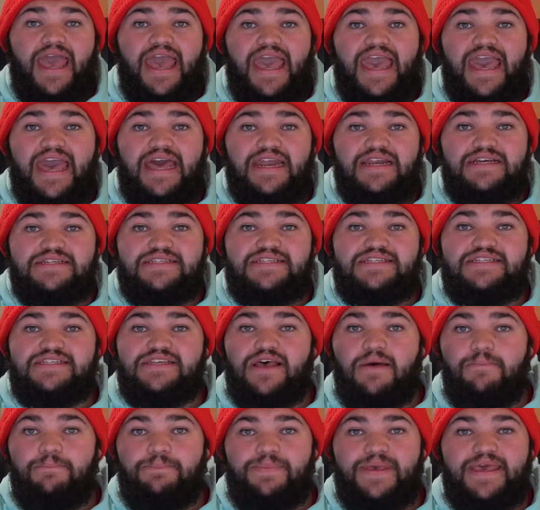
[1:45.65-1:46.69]
And
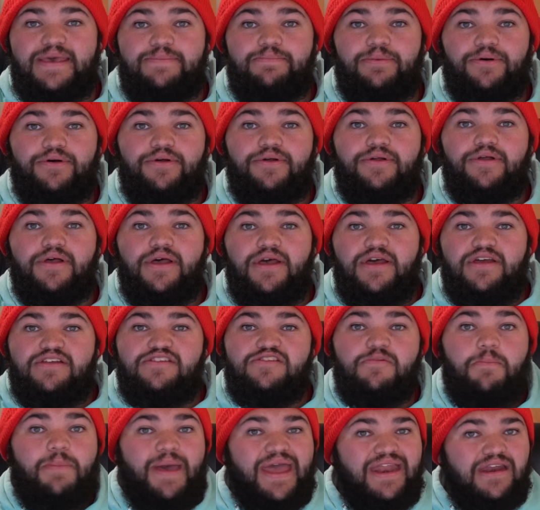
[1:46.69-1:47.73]
some people,
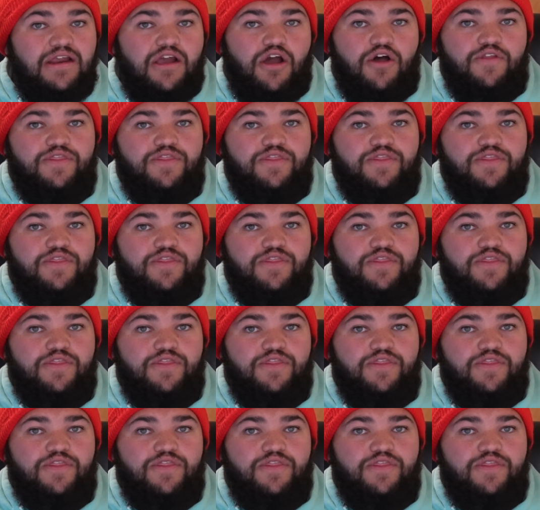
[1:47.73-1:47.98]
depending